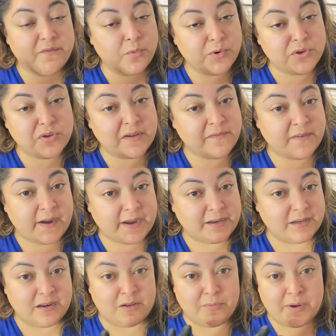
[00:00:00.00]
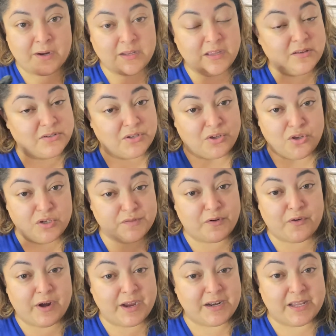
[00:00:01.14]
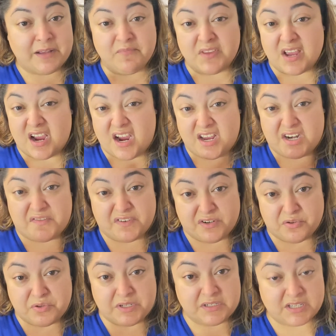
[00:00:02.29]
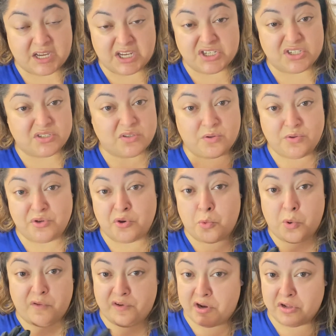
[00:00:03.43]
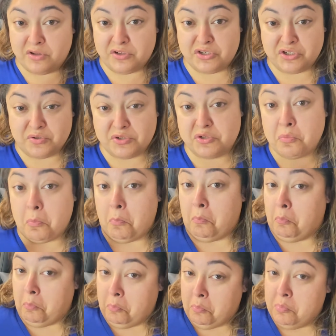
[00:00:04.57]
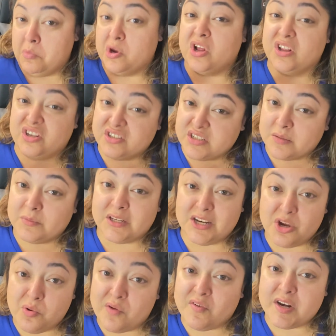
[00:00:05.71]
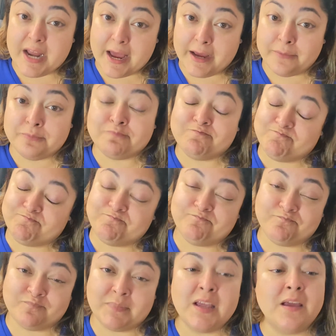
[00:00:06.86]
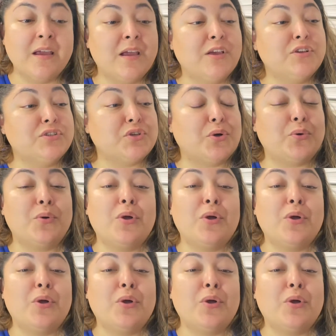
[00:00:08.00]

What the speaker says: one you can find. Now apparently there's a huge variety. I never knew this. I just thought you could wear regular shoes. You'll learn something new every day. So